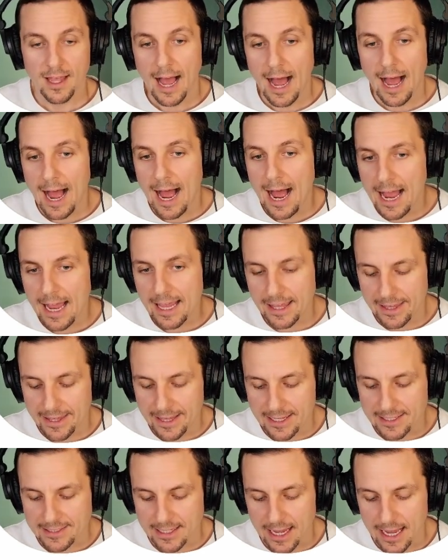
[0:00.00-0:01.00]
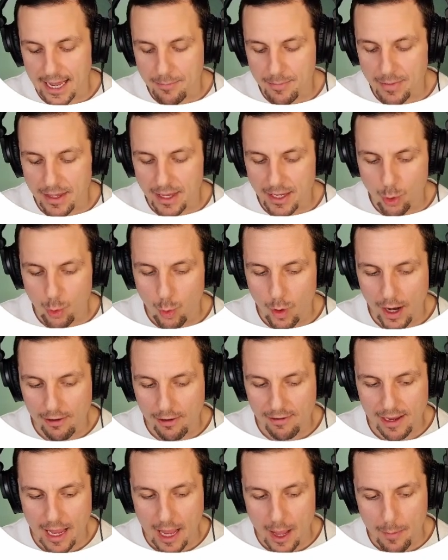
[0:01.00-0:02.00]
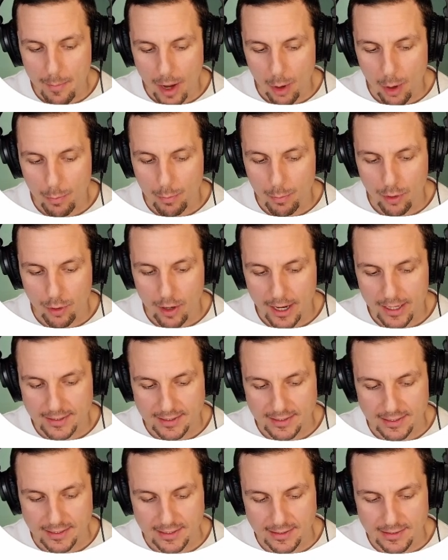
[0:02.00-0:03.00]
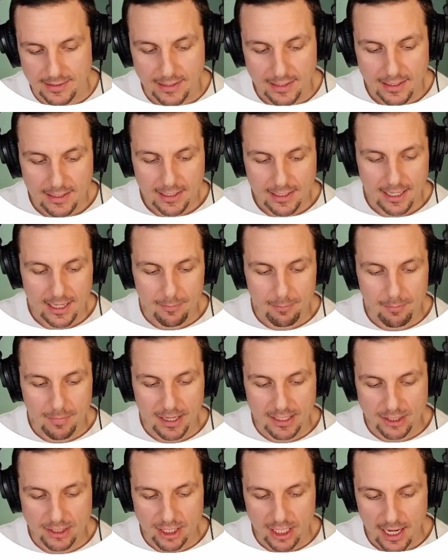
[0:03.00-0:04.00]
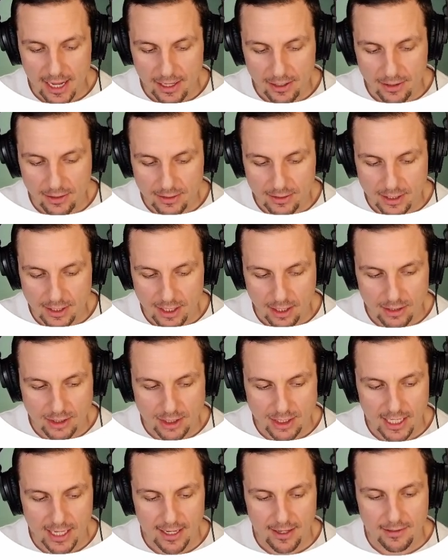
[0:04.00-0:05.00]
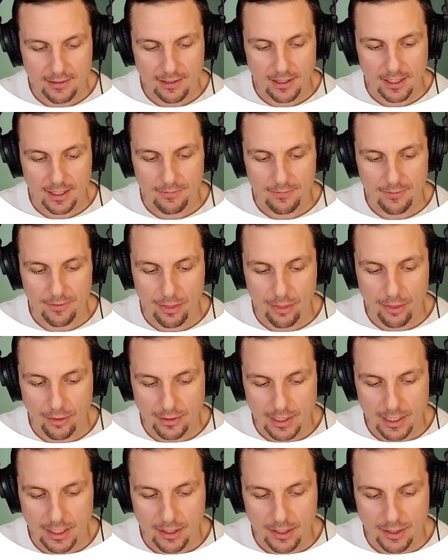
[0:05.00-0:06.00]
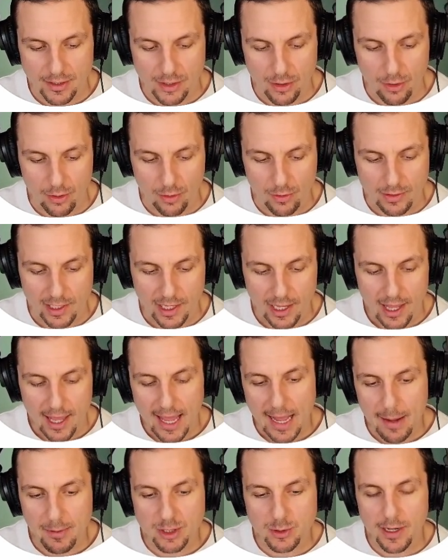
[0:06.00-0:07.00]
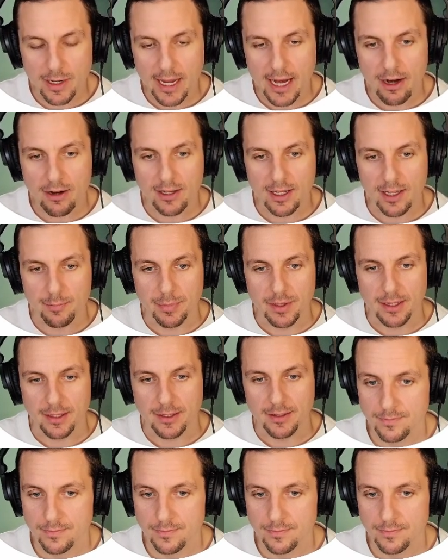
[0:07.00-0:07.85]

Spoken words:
Hi, yes, I'm inquiring about prices. My young child of 13 years old, how much would a haircut be?